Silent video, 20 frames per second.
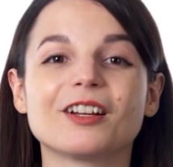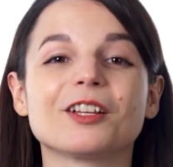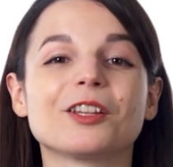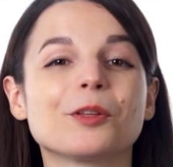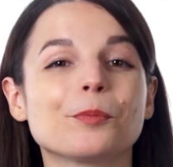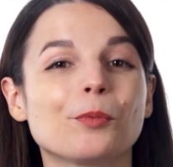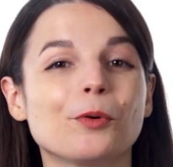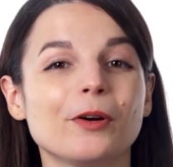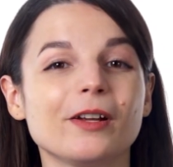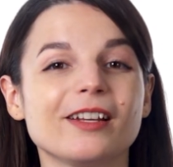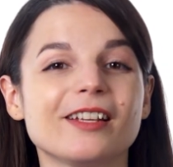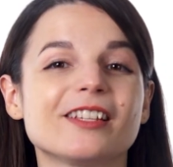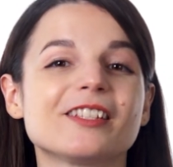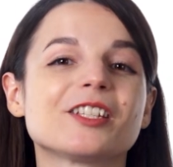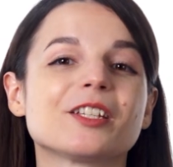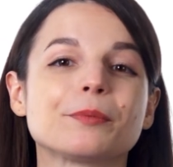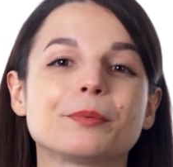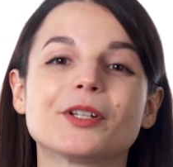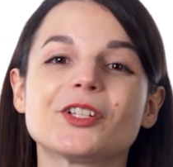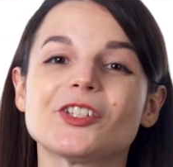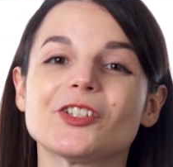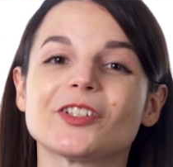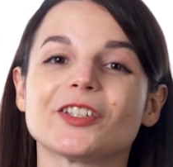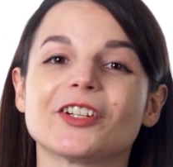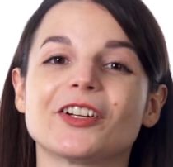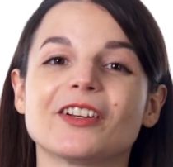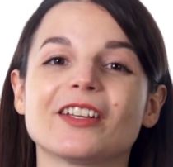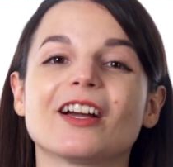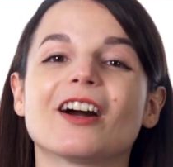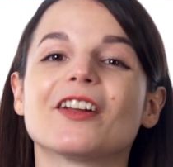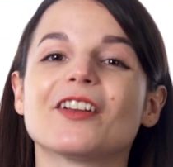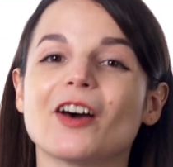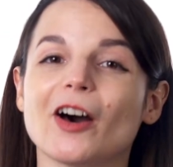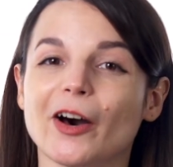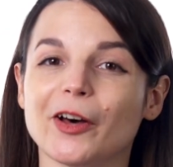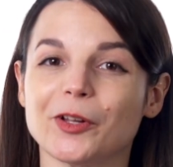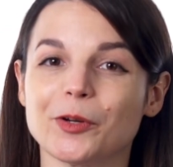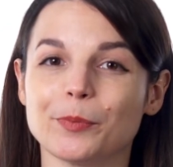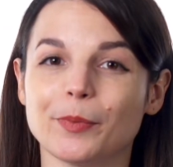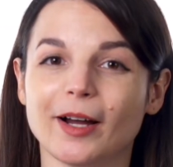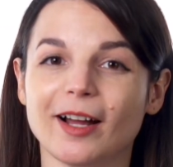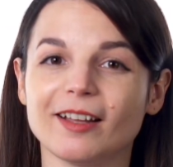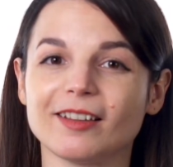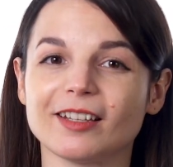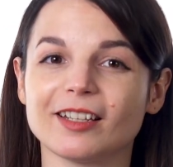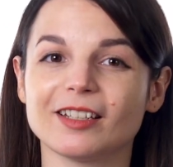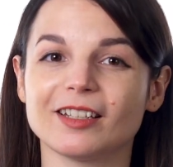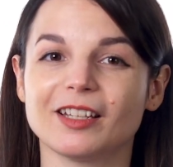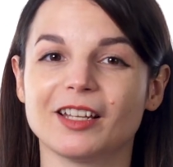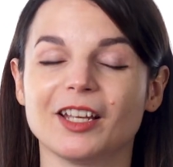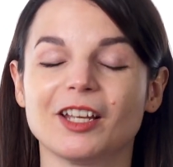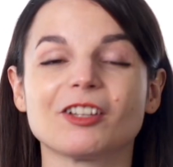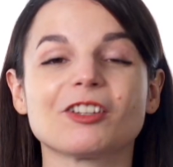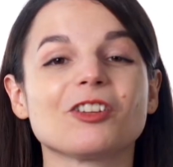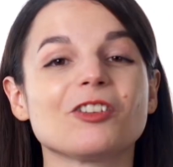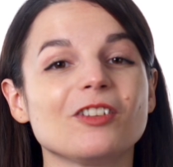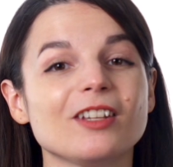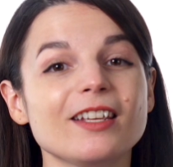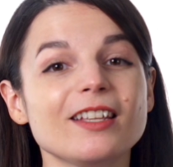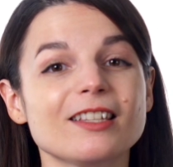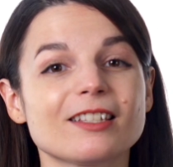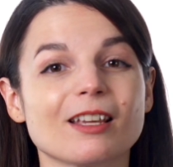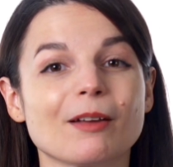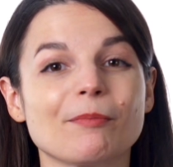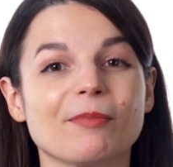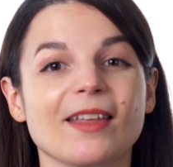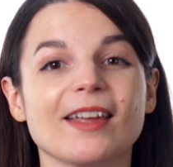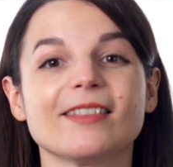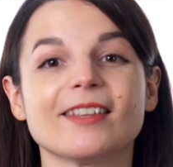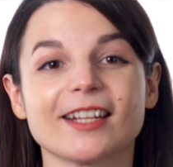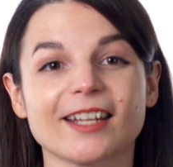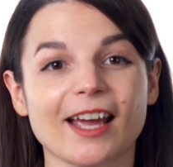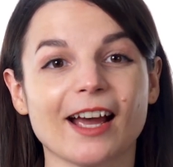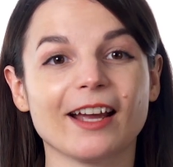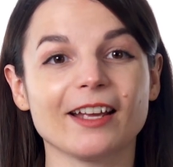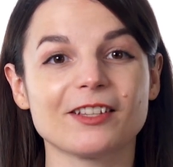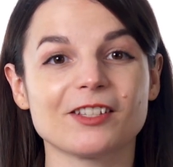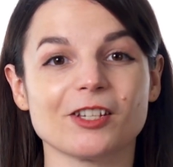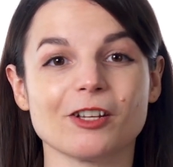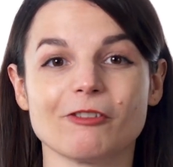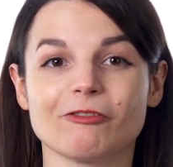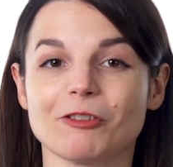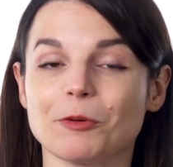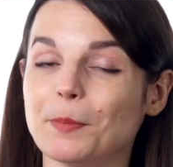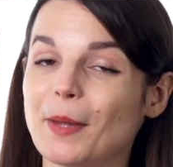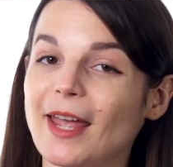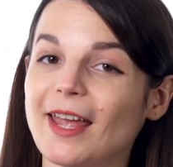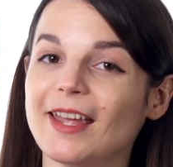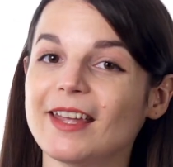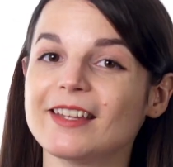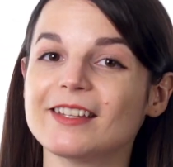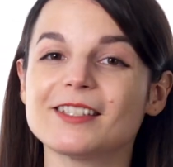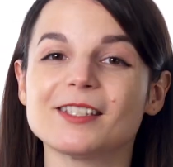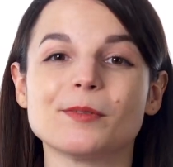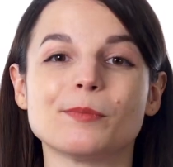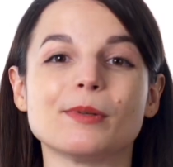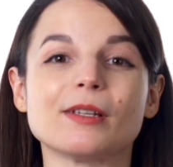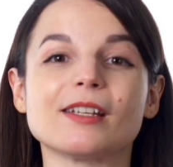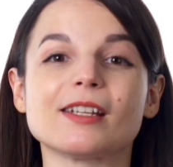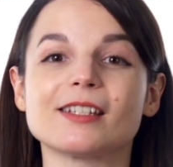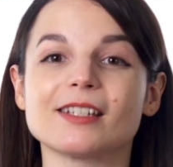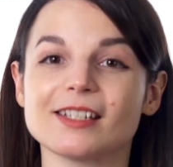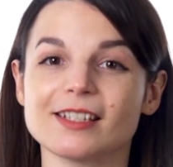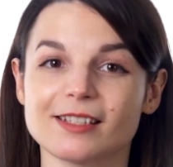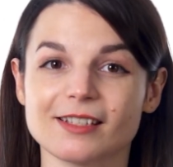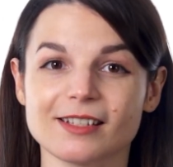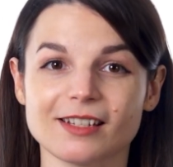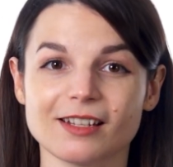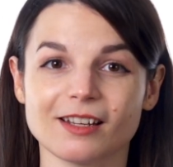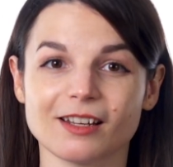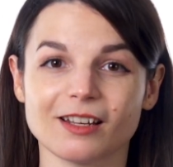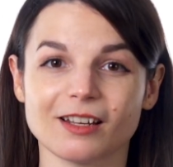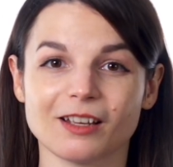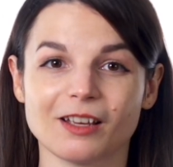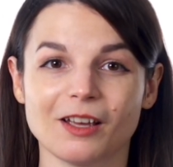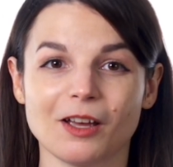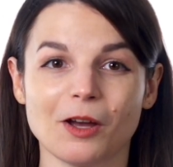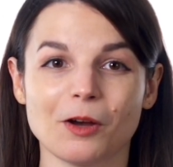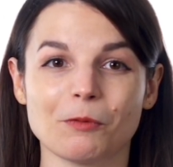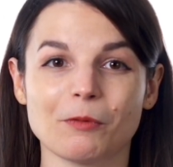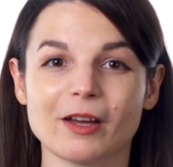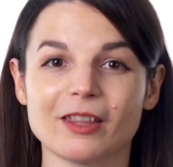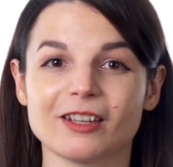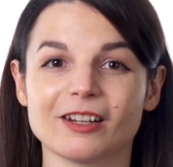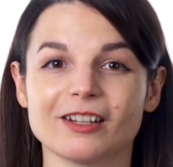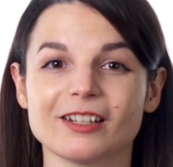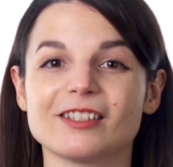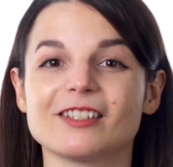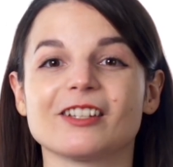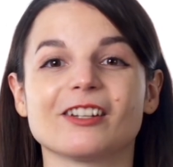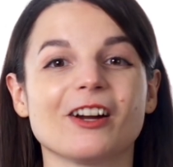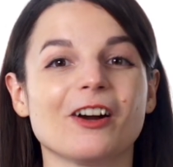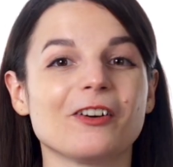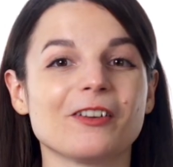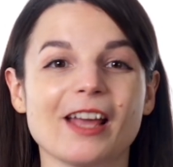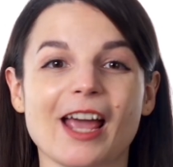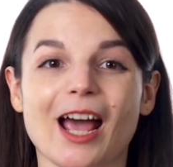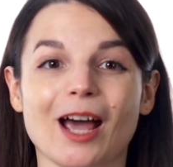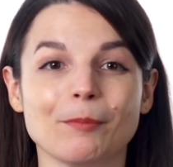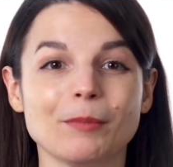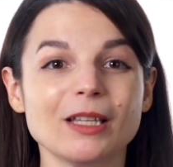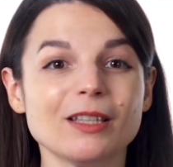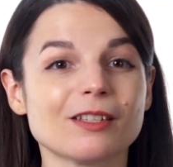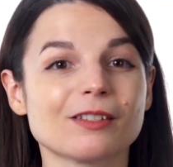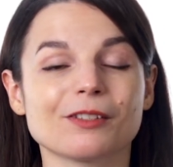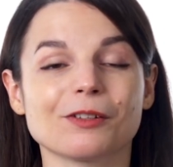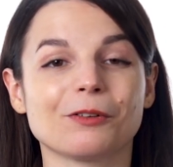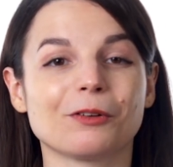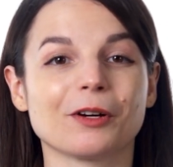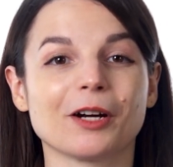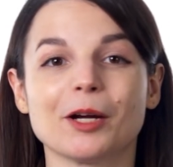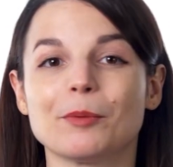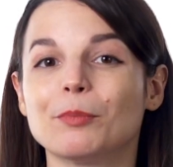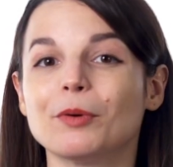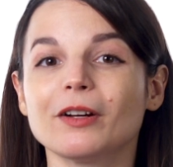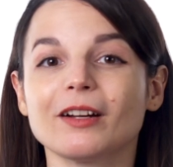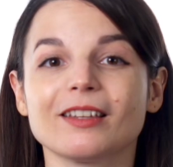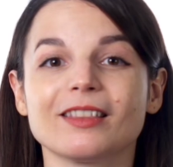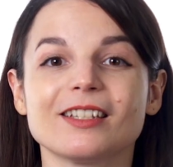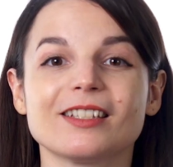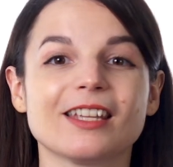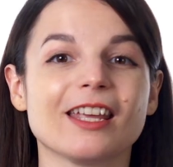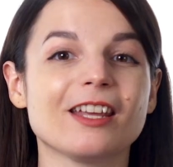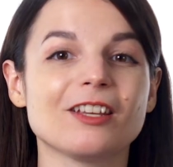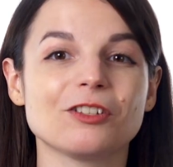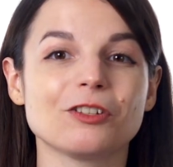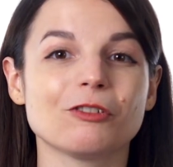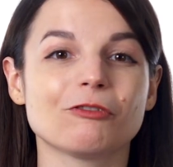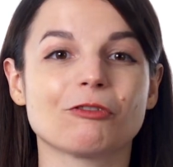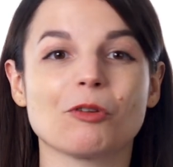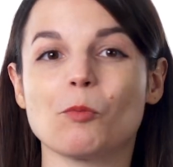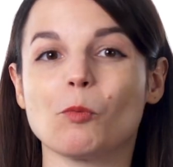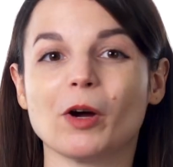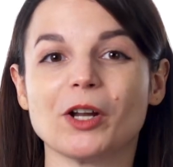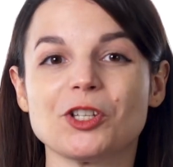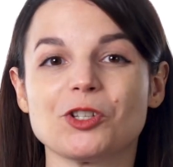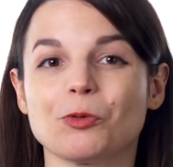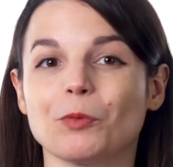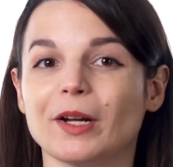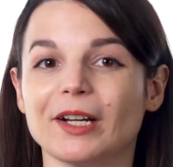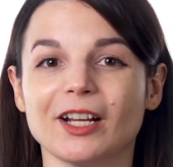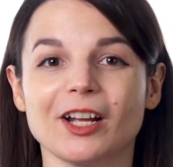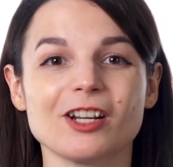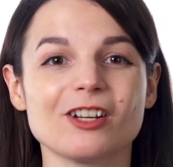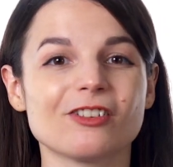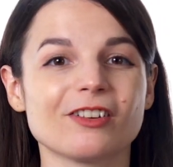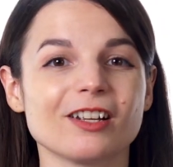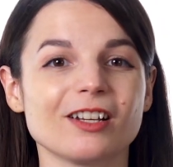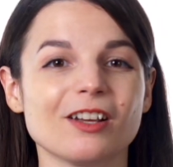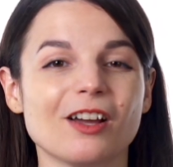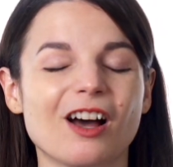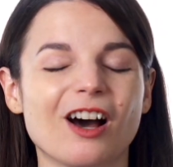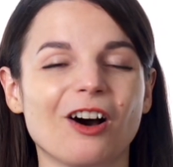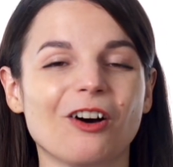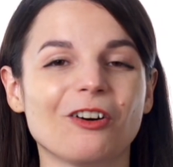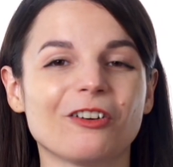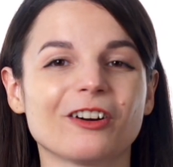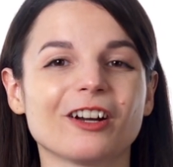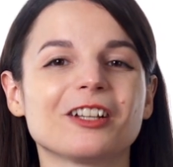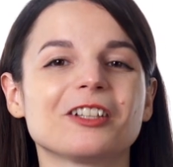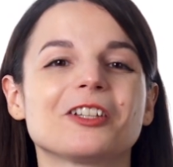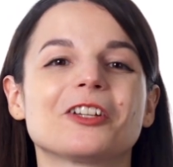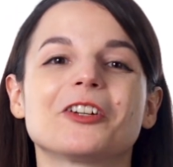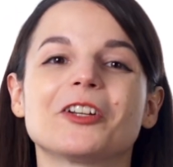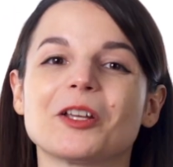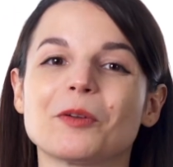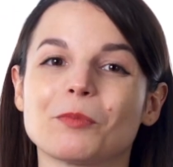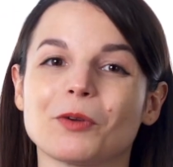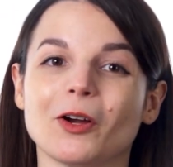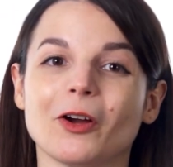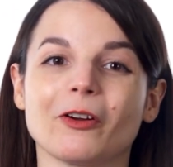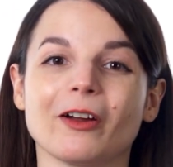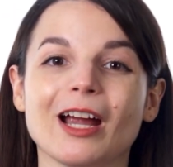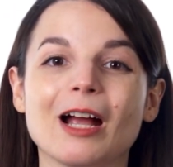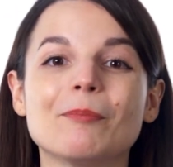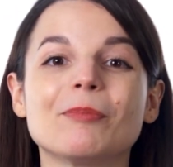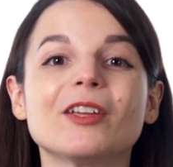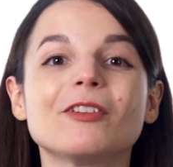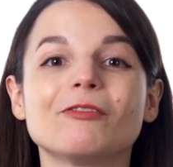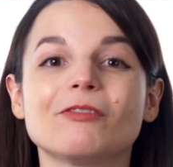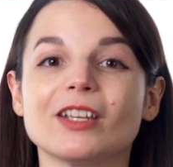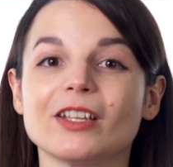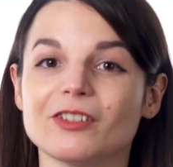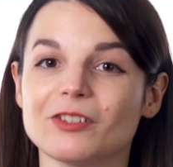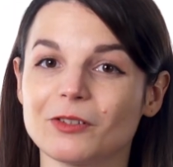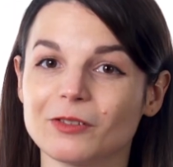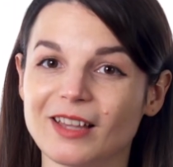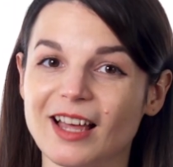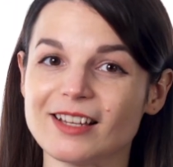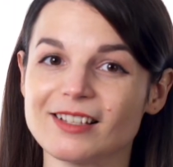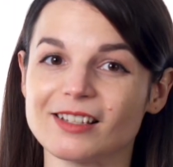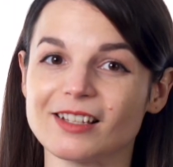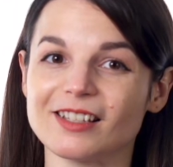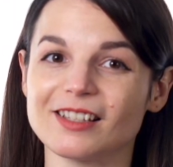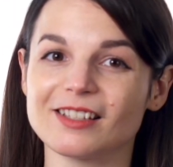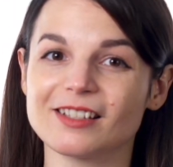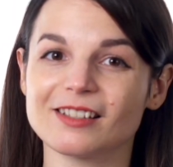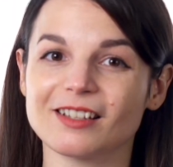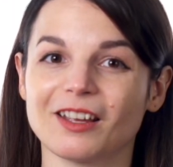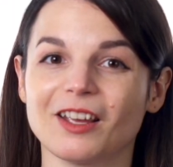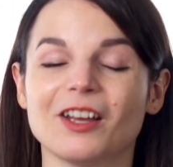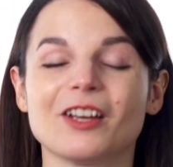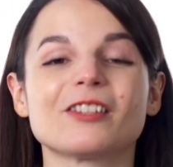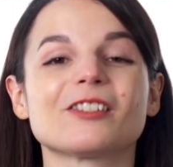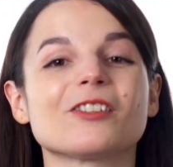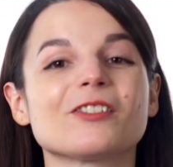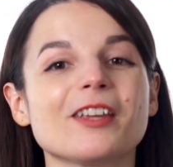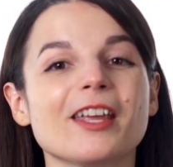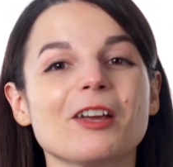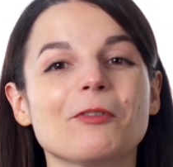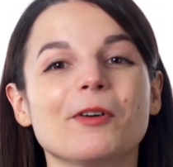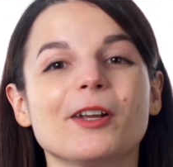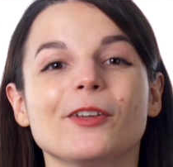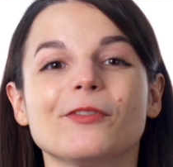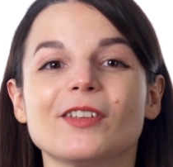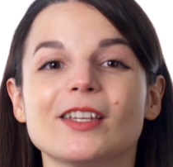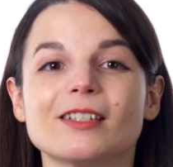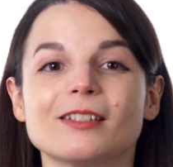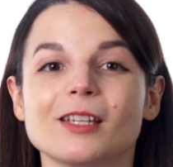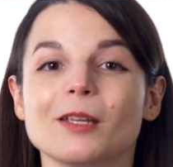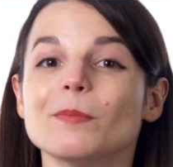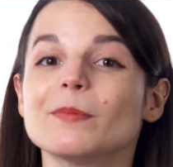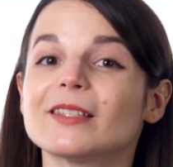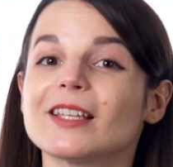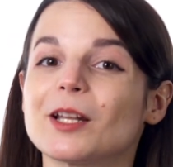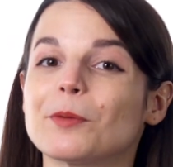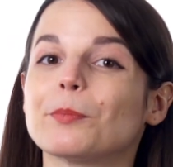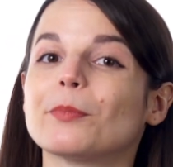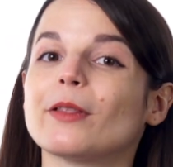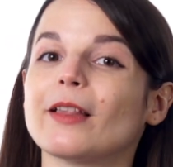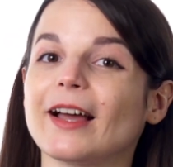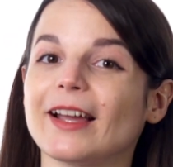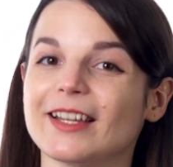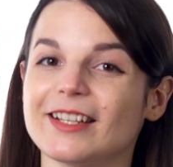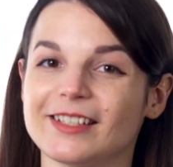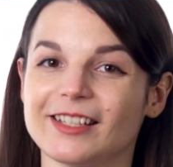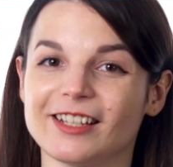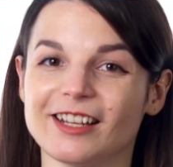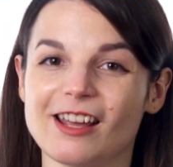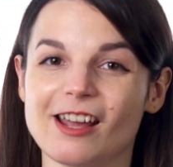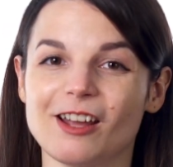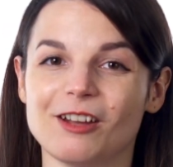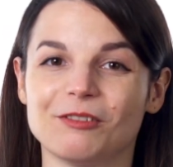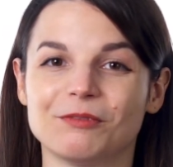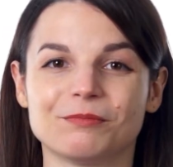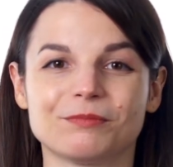The point is to put your learning on autopilot. You need something that guides you from A to B to C, whether it's your own habits or a book that takes you from 1 to 100 or a learning program that feeds you lessons. So take one of these tips and apply it today.